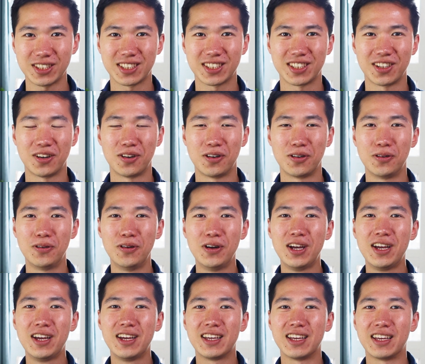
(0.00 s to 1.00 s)
So
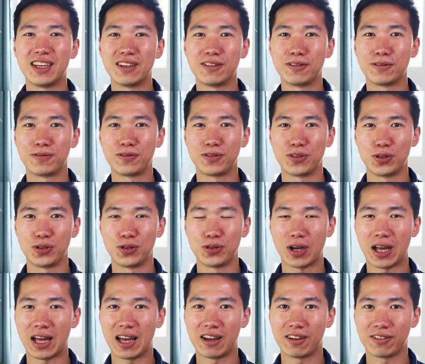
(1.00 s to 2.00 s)
if
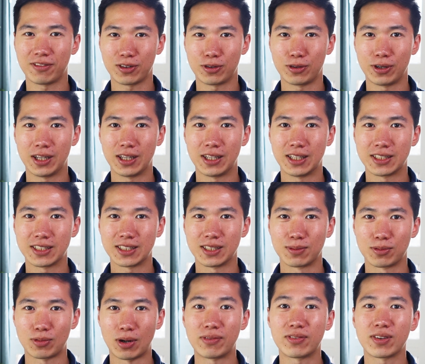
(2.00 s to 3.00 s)
you have created
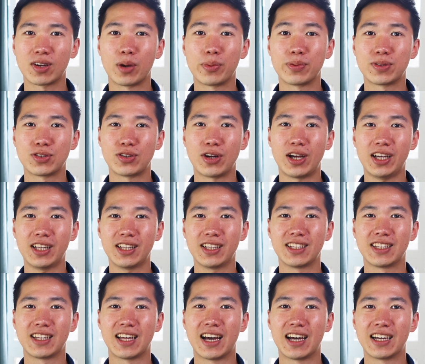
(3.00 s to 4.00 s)
some graphic
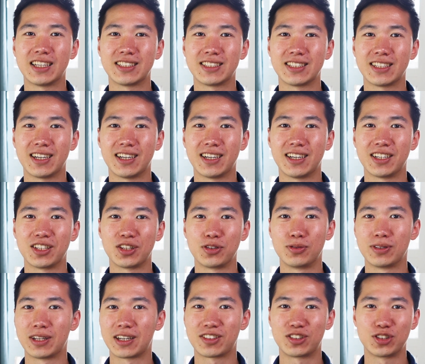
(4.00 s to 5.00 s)
abstract that
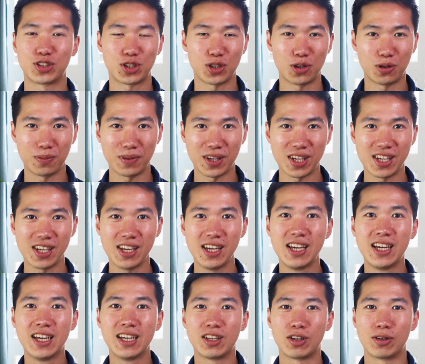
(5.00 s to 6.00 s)
you would like to show me,